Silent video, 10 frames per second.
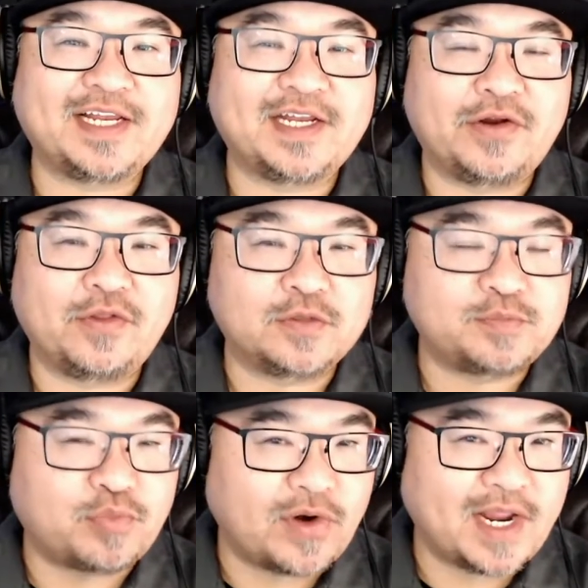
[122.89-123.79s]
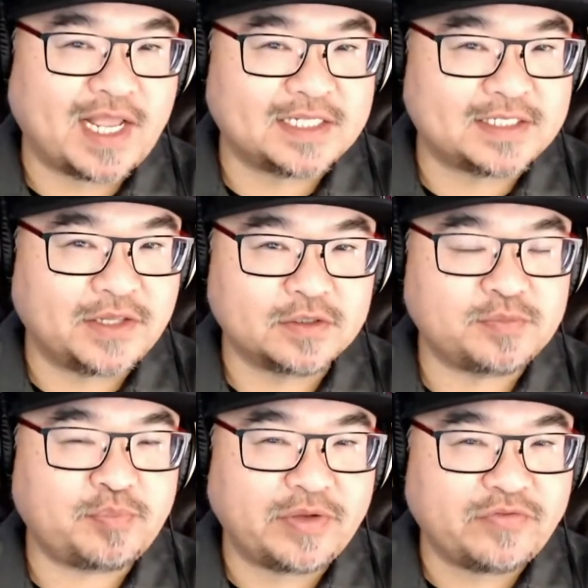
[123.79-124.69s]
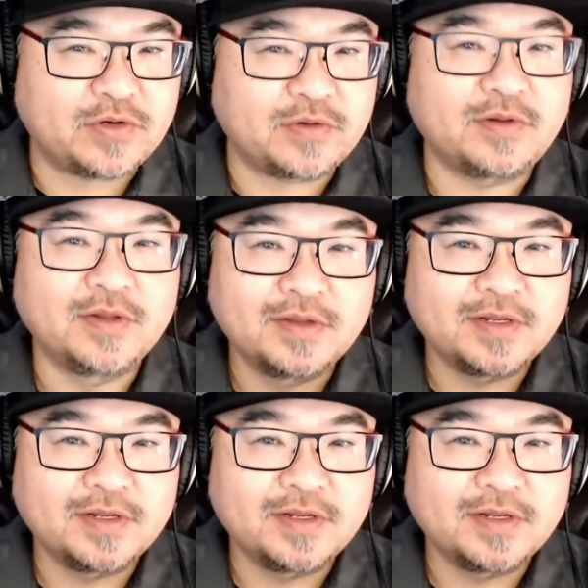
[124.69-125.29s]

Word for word: on those brands and those pivotal